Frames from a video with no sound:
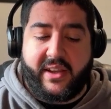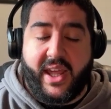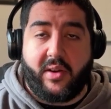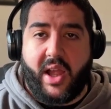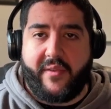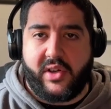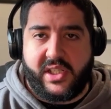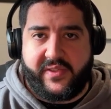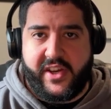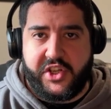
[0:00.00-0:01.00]
that'll have on
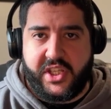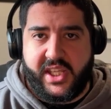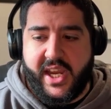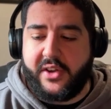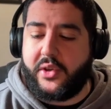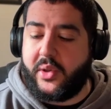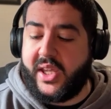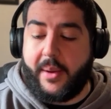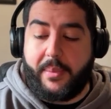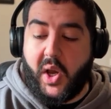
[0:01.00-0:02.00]
his finish in the end. Do the
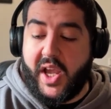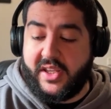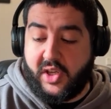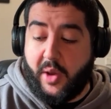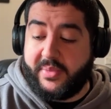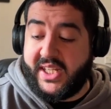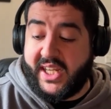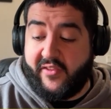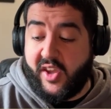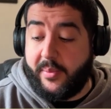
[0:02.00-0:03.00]
umpires opt to
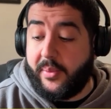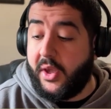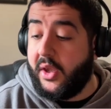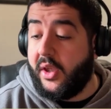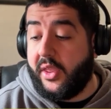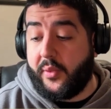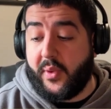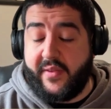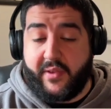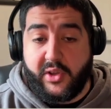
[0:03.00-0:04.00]
give him
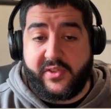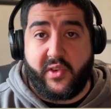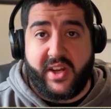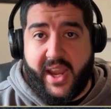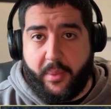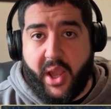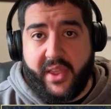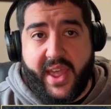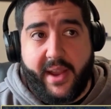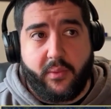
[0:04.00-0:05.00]
3 votes for a game like
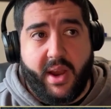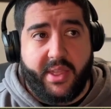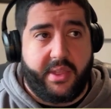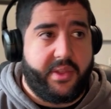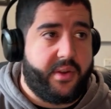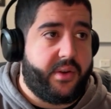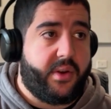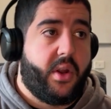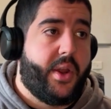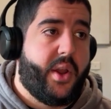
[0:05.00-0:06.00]
that rather than
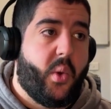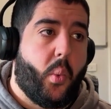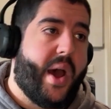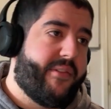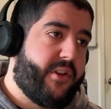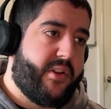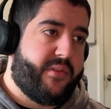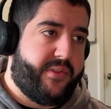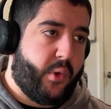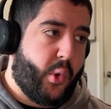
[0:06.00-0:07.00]
1 vote
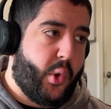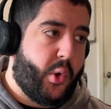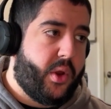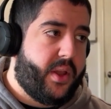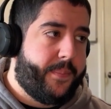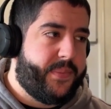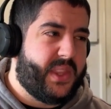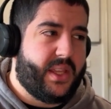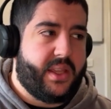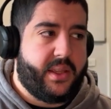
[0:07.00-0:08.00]
for
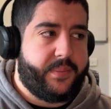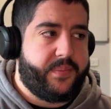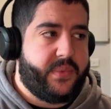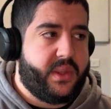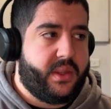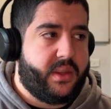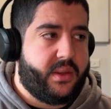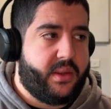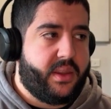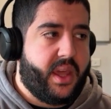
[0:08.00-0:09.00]
the
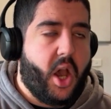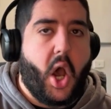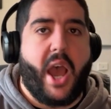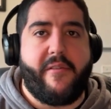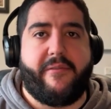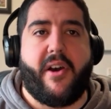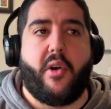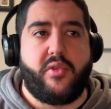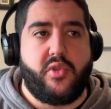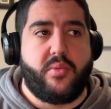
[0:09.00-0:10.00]
high
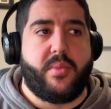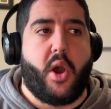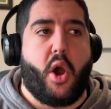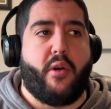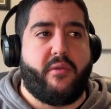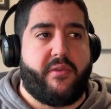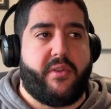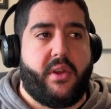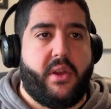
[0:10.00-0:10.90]
volume of